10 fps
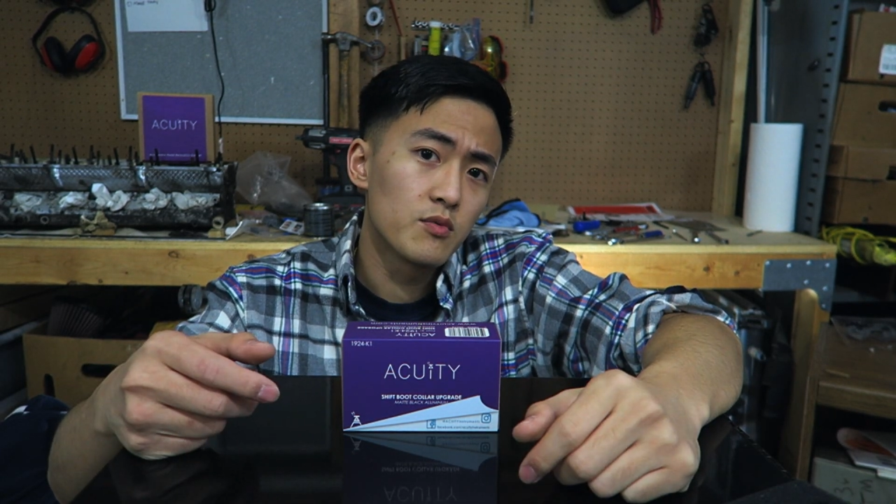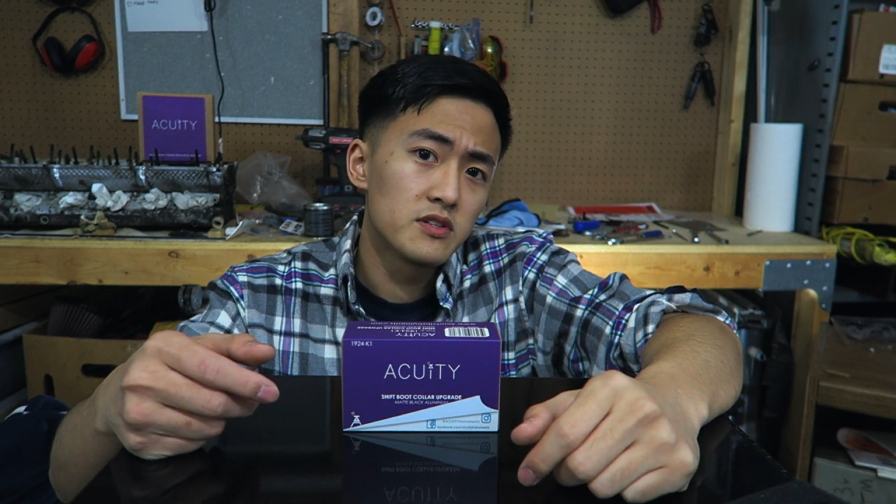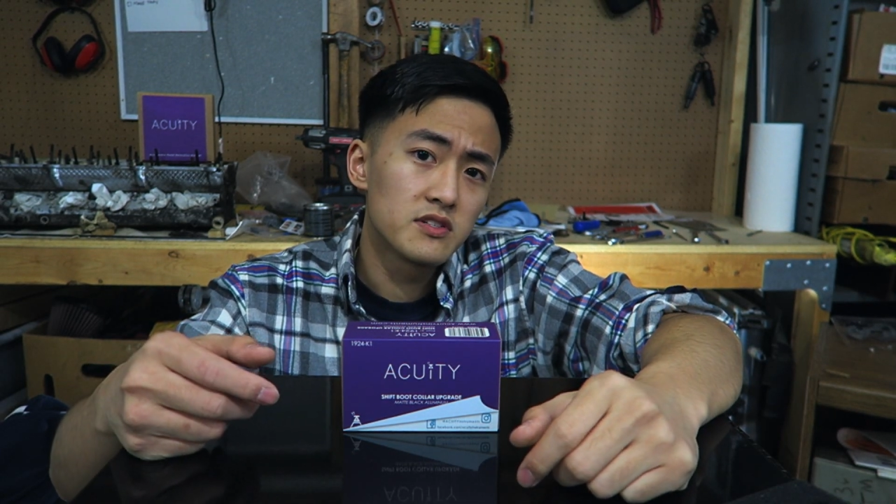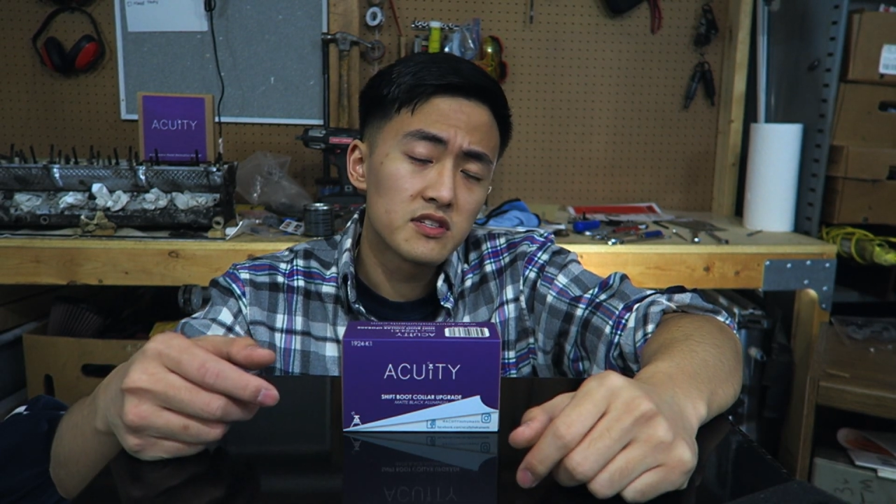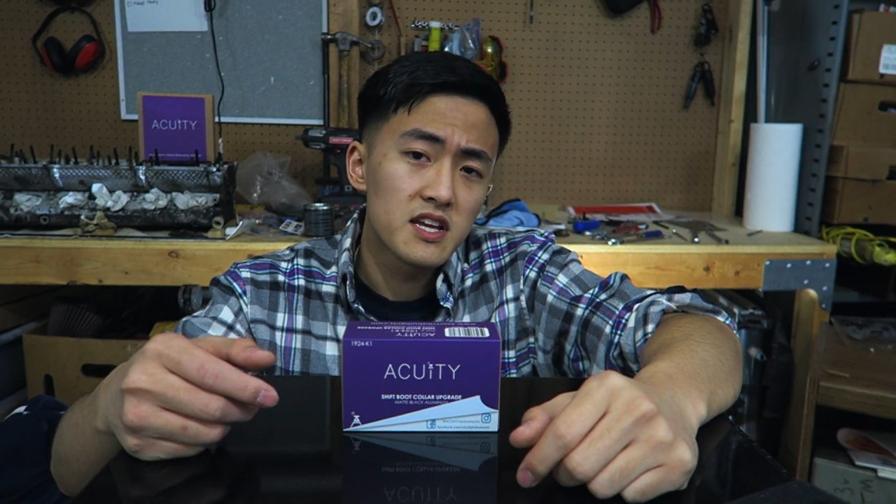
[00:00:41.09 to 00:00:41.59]

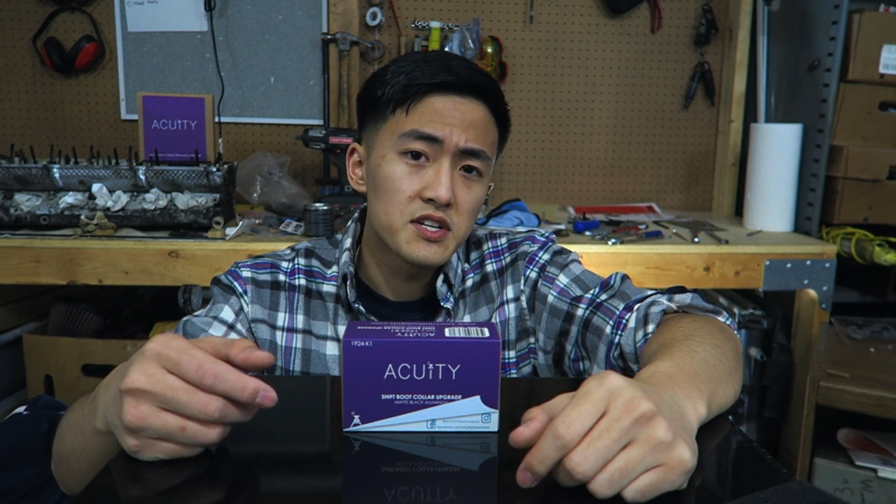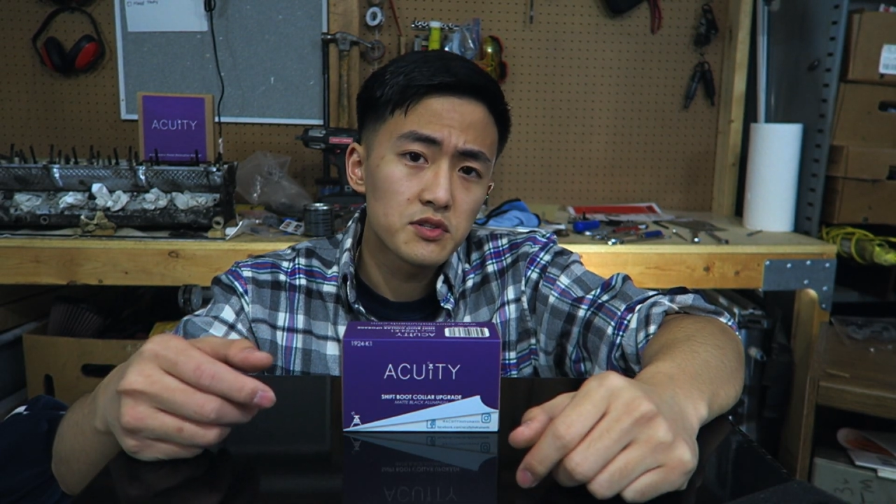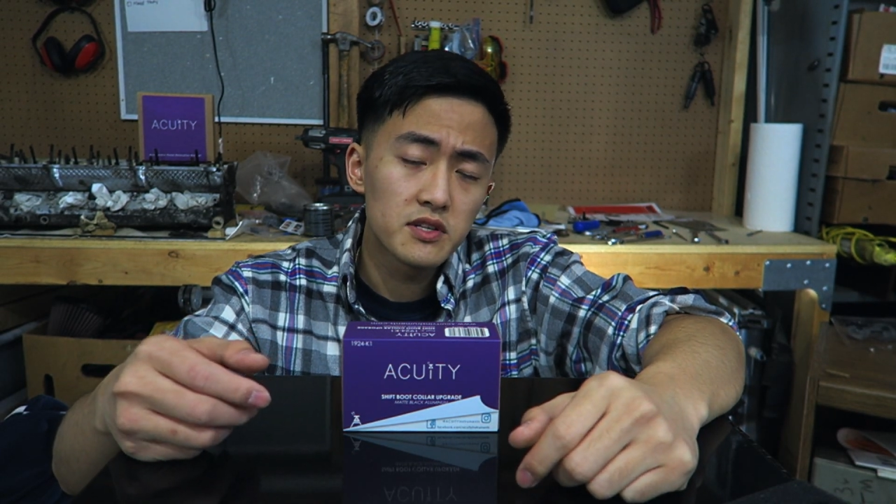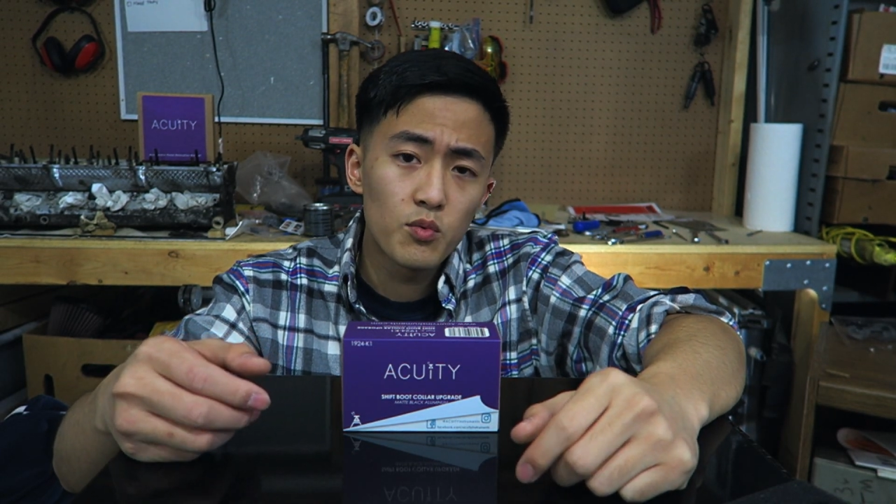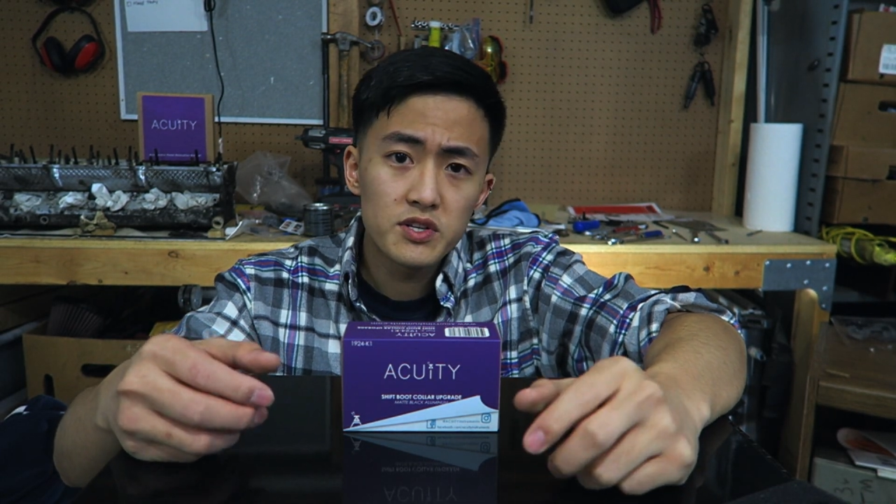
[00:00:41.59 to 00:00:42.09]
which is
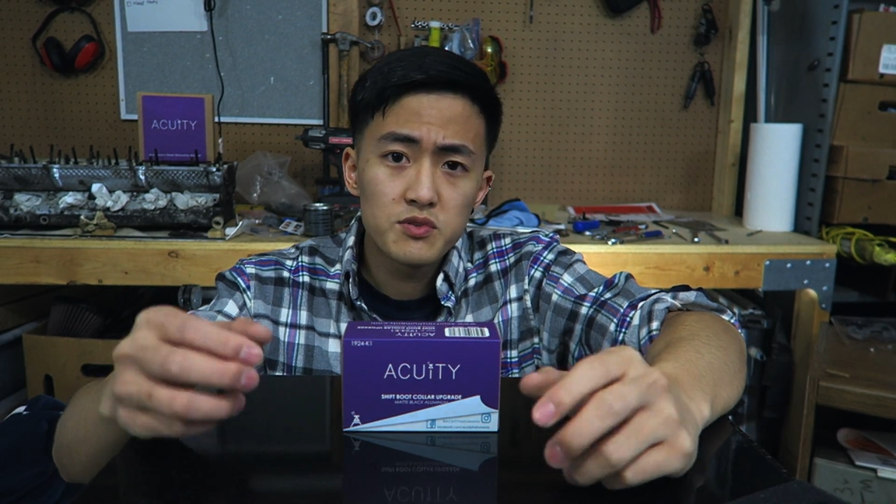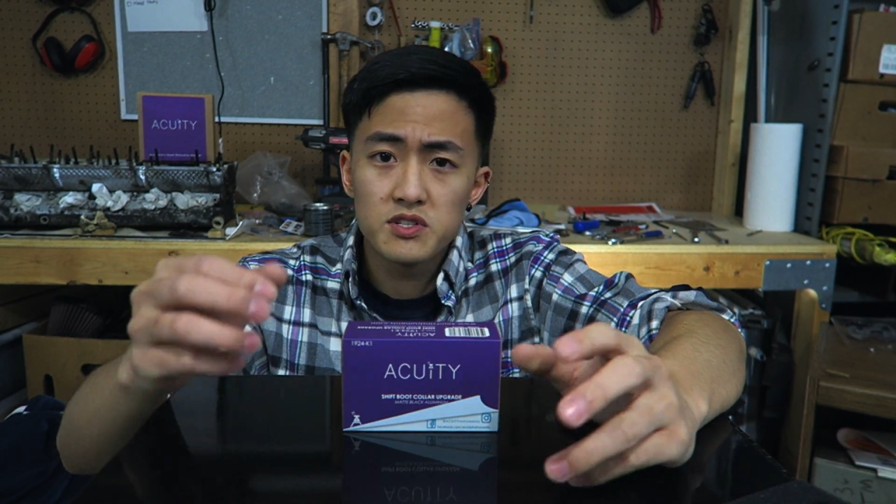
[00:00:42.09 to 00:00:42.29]
essentially once you